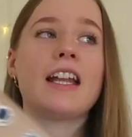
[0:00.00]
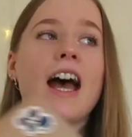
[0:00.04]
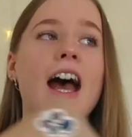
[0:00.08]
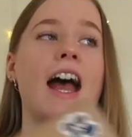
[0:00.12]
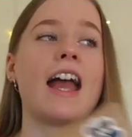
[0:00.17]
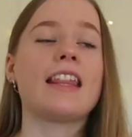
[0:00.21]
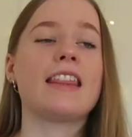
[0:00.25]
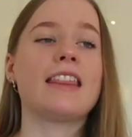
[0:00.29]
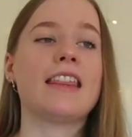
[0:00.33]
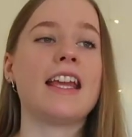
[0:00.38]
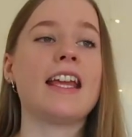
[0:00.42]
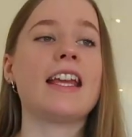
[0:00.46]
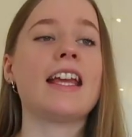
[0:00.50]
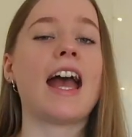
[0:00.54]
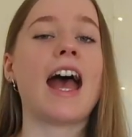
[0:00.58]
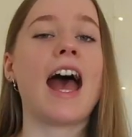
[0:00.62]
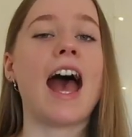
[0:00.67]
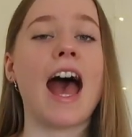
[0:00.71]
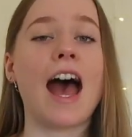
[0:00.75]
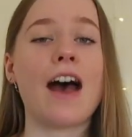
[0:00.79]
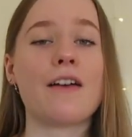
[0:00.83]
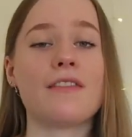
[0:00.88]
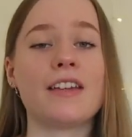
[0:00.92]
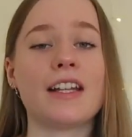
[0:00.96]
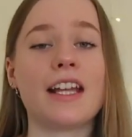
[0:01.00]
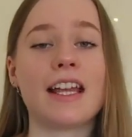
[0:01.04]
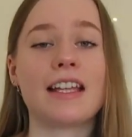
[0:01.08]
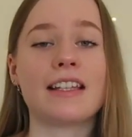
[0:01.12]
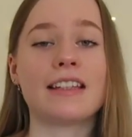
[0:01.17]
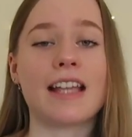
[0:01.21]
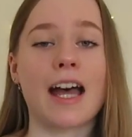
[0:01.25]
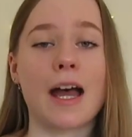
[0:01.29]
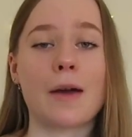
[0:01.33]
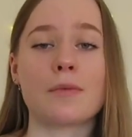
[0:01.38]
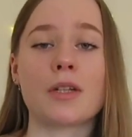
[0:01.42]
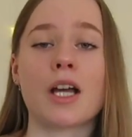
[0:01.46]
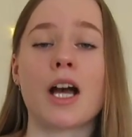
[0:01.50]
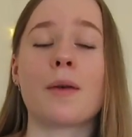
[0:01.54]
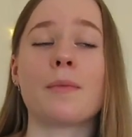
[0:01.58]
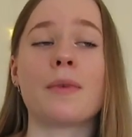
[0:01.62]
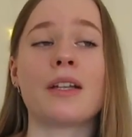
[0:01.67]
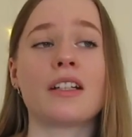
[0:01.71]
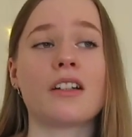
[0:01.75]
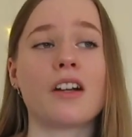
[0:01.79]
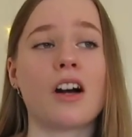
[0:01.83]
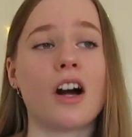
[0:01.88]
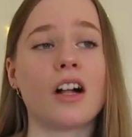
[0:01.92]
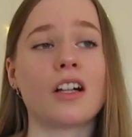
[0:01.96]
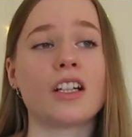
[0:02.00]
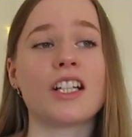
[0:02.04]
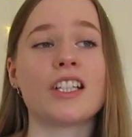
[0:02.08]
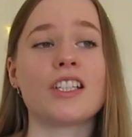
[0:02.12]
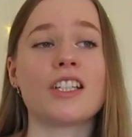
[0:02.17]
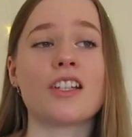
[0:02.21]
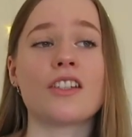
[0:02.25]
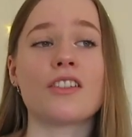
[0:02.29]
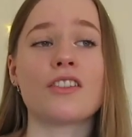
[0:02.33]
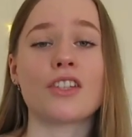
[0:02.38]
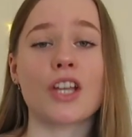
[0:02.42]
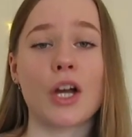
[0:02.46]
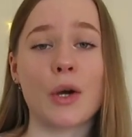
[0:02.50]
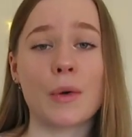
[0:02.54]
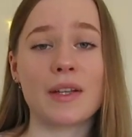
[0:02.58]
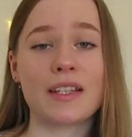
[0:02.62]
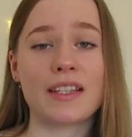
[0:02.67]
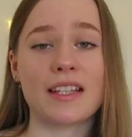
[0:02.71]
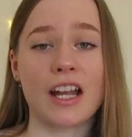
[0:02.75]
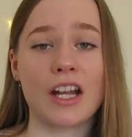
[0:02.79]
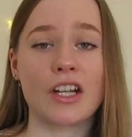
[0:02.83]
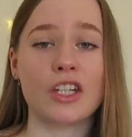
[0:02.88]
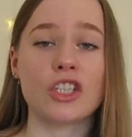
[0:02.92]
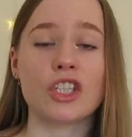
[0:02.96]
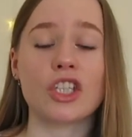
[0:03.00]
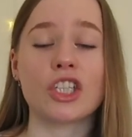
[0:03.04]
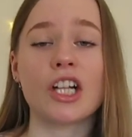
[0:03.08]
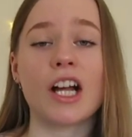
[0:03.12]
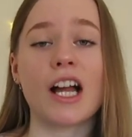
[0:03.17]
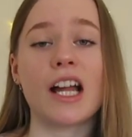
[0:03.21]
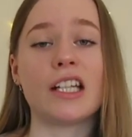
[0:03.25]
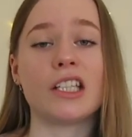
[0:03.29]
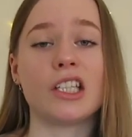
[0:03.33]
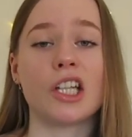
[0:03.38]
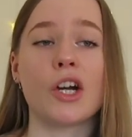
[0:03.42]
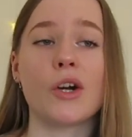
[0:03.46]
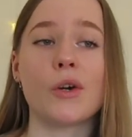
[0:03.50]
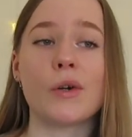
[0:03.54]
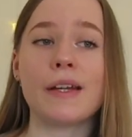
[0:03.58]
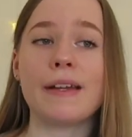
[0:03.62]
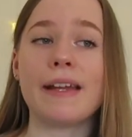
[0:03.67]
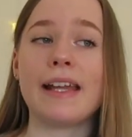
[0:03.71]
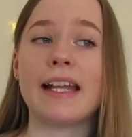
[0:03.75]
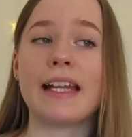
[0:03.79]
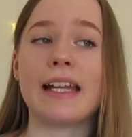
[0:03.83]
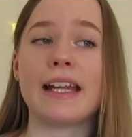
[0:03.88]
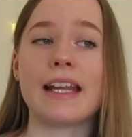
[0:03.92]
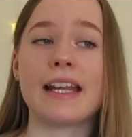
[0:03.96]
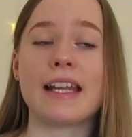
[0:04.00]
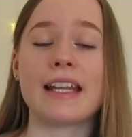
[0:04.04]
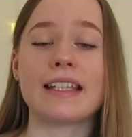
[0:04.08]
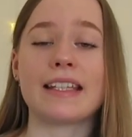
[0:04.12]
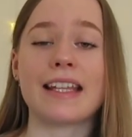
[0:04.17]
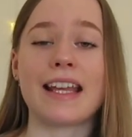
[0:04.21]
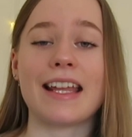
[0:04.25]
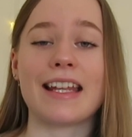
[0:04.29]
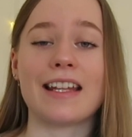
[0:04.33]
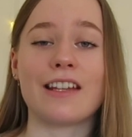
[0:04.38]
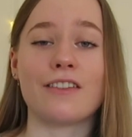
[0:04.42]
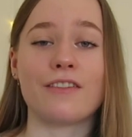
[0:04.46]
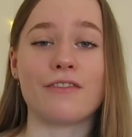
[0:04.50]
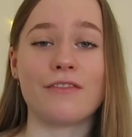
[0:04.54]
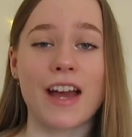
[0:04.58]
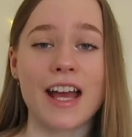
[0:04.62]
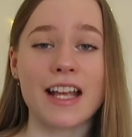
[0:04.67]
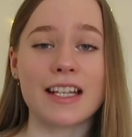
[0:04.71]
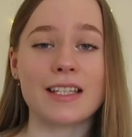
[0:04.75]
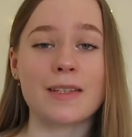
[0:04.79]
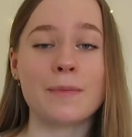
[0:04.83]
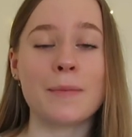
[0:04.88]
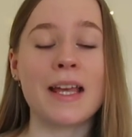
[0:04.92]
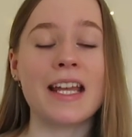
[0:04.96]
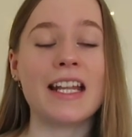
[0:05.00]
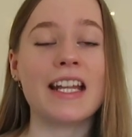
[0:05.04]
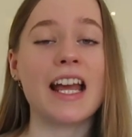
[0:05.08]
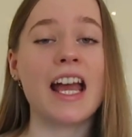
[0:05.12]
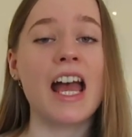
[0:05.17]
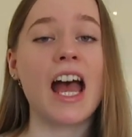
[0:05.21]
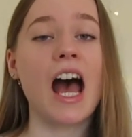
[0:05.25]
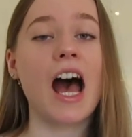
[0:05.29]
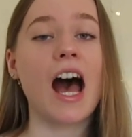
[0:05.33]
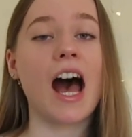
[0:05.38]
I think having a laptop in college is so essential. I know it is an investment.